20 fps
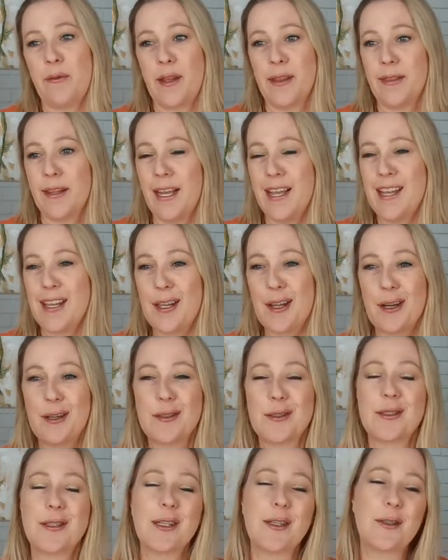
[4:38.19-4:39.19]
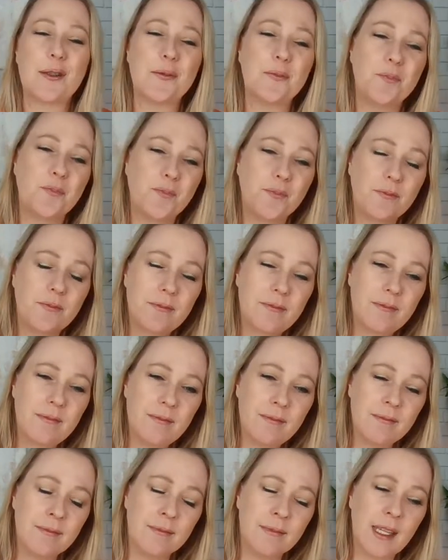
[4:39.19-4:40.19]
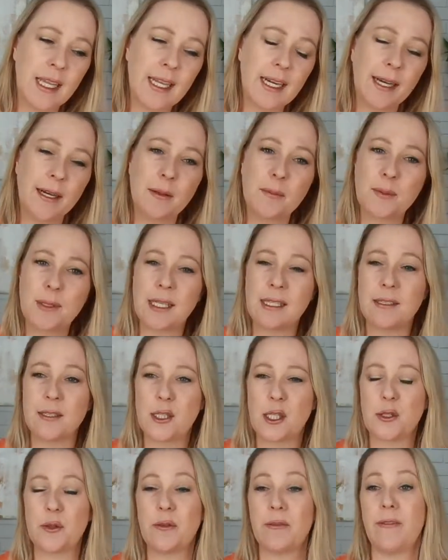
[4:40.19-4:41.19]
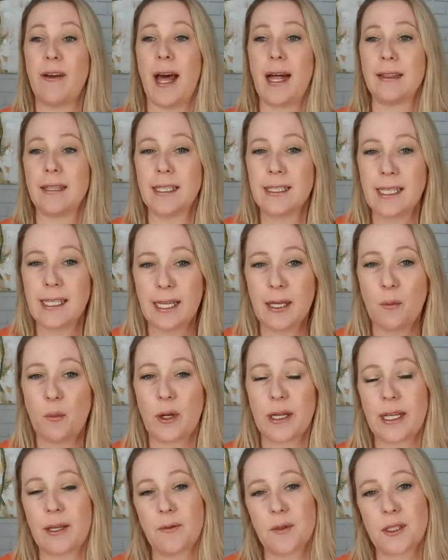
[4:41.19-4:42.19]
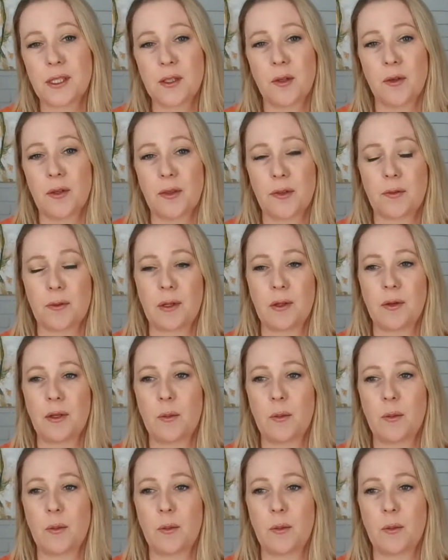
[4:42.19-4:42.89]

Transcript: And, so it helped to validate what he was going through.